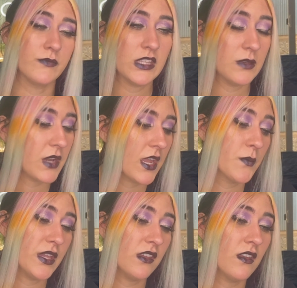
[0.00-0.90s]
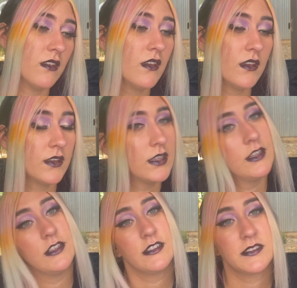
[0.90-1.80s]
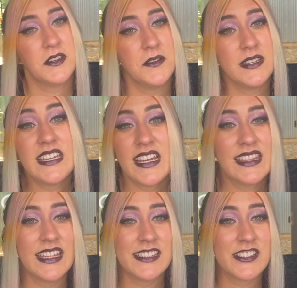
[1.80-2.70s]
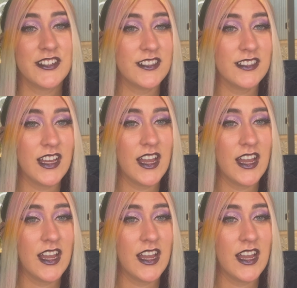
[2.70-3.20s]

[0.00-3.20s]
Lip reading: in my opinion. So yeah, that's all.